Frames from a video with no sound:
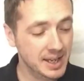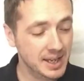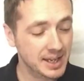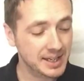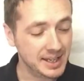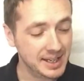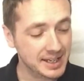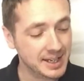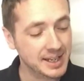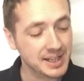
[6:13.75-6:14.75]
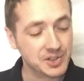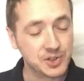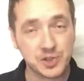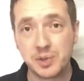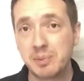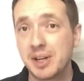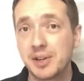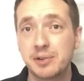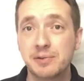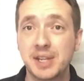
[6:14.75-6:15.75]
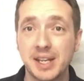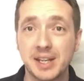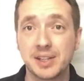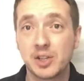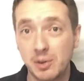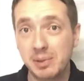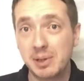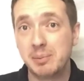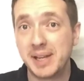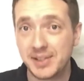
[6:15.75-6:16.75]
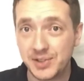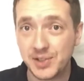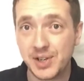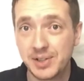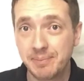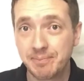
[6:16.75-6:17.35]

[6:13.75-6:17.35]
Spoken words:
Again, it's just a matter of taking a couple of pins out,